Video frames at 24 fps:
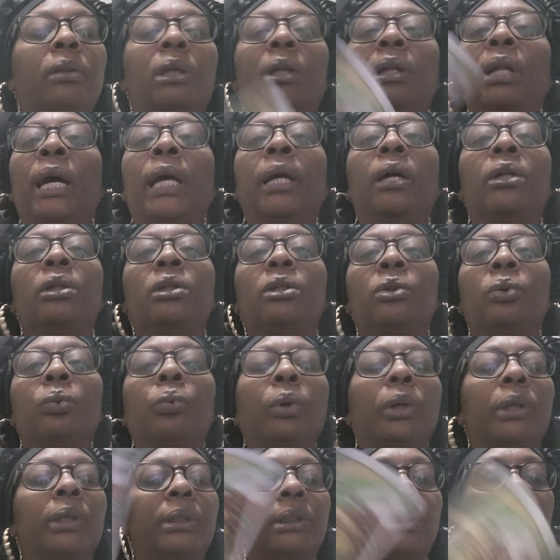the knight of
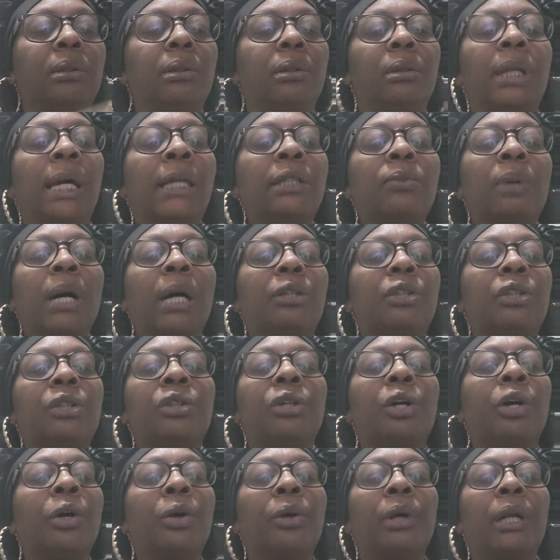swords that's what i
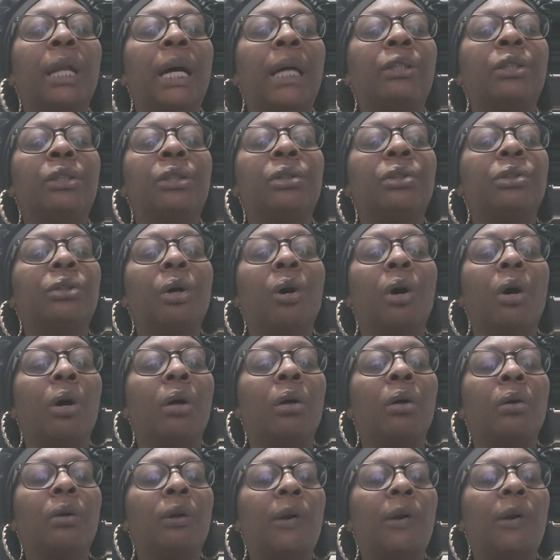just heard and i just saw